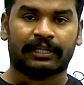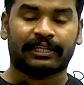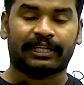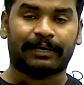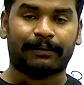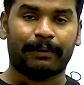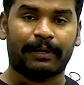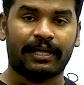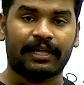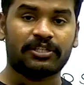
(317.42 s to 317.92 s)

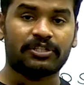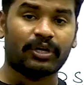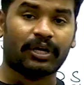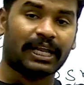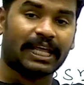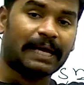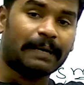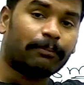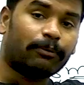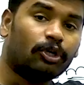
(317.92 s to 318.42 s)
That means you
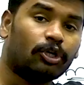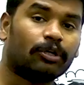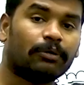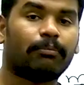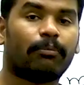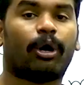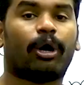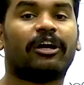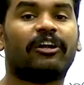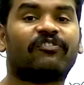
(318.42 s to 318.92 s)
are able to
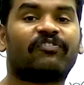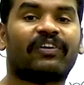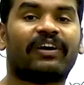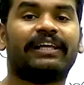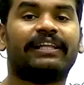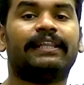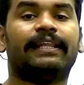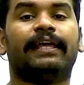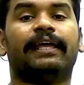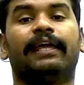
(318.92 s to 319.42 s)

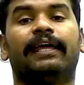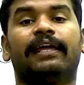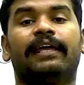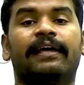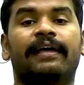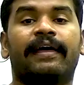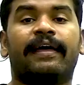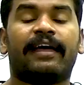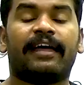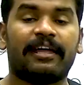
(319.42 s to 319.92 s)
modify
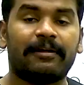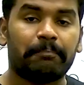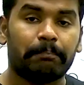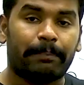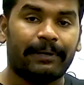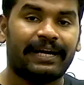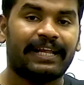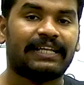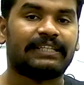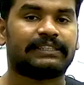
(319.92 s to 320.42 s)
the
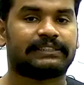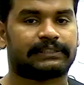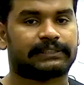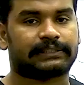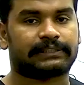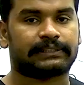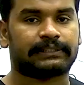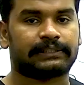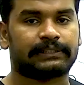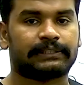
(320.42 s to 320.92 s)
impedance,
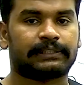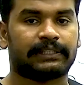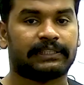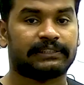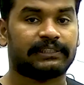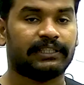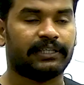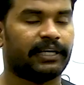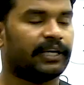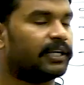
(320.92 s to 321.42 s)

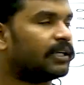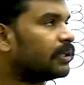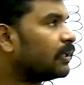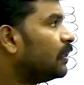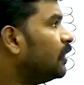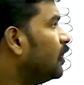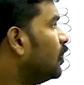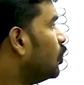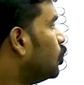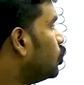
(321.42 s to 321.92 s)
isn't
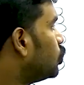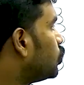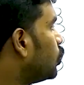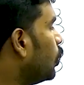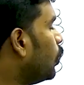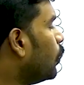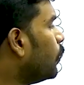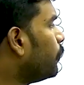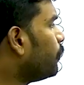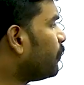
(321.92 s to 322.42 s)
it?
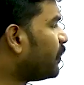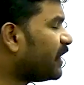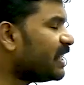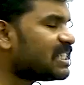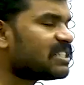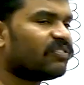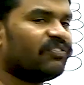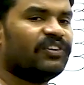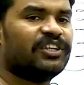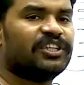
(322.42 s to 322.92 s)
So,
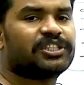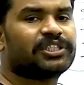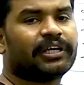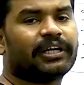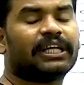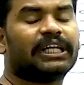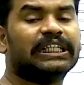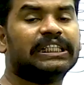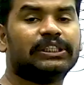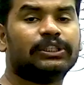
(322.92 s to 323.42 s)
this
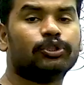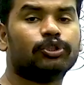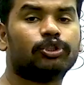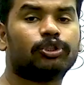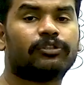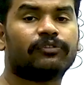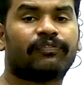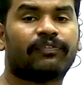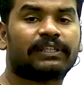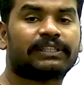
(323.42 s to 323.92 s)
feature is
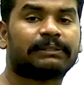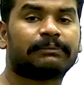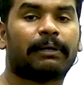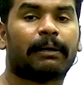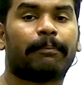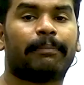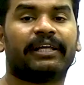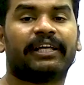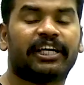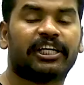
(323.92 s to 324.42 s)
used for some
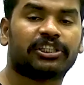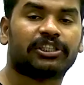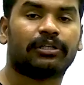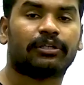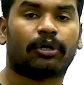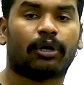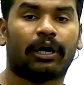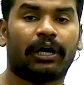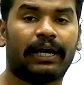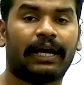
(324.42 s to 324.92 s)

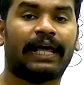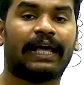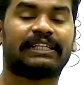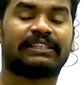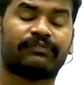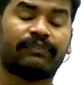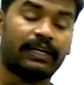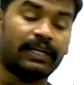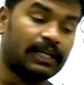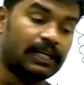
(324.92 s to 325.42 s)
application called
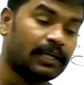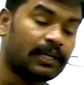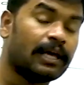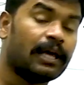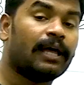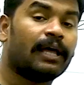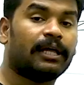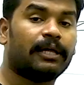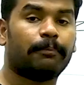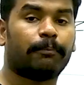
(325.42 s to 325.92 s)
as, very
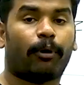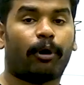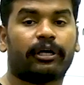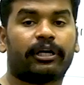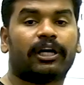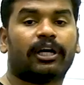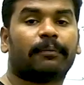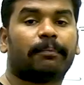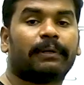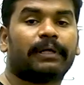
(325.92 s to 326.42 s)

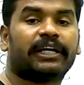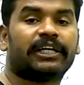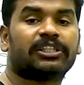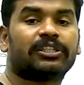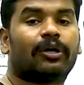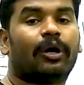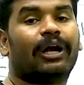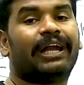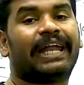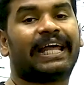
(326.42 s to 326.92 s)
important
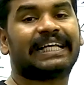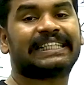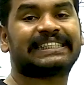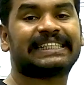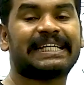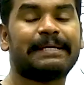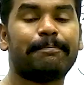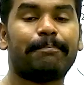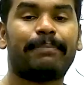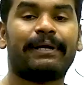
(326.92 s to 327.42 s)
application called as
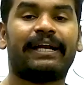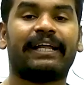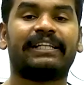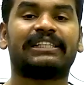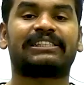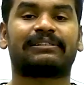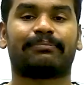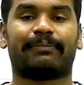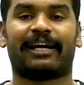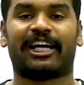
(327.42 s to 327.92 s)

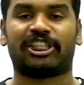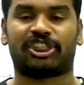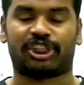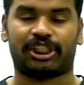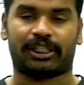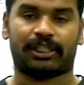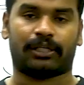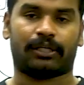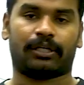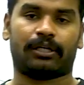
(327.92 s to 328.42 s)
impedance
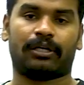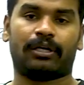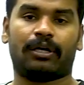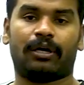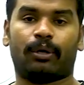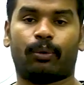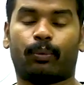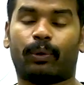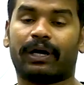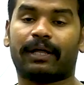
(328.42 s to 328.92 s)
matching.
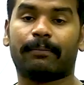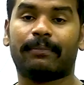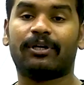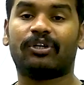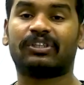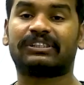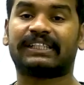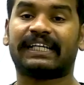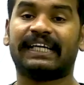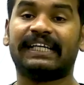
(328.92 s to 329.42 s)
What I
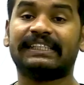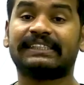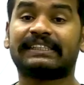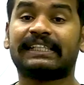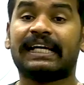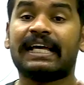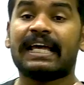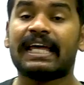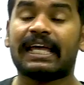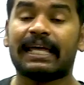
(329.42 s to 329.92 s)
mean to say
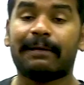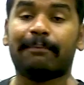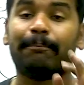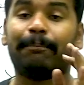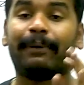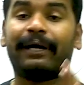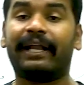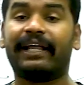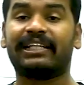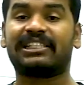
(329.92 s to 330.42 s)
is
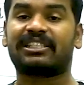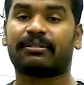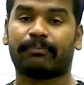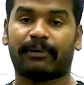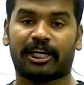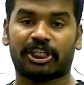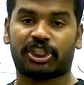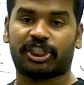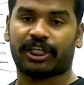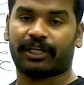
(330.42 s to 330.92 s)
impedance
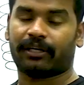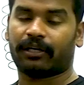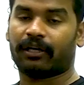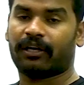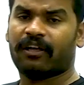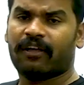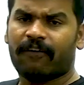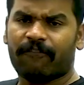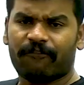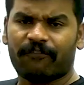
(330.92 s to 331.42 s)

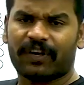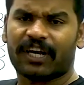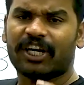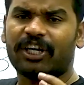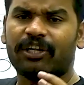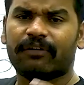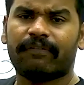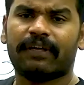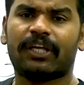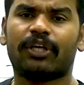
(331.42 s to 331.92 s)
matching.
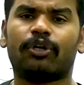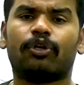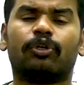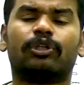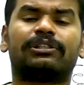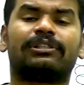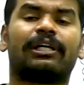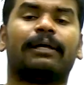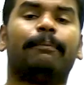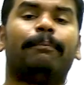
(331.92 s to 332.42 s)
Where do we
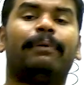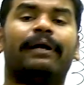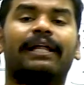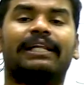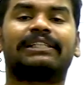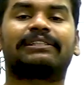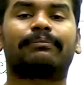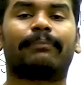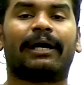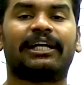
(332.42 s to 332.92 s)
use
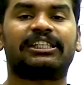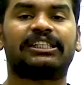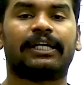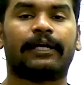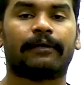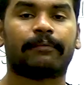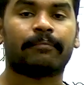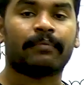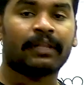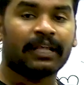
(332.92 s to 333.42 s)
impedance
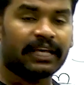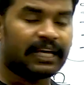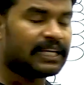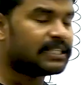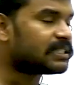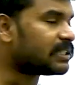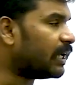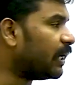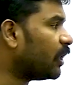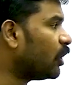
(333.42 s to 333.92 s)
matching?
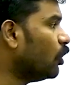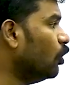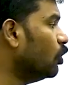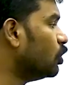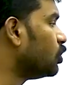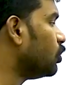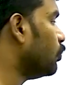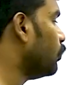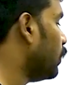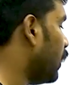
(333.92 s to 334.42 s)
In
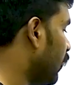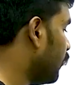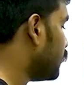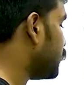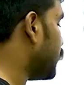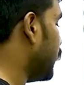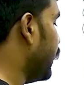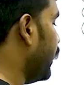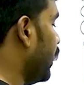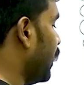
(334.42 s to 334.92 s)
circuits, you have
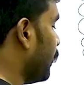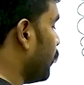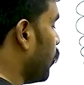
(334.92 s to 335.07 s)
studied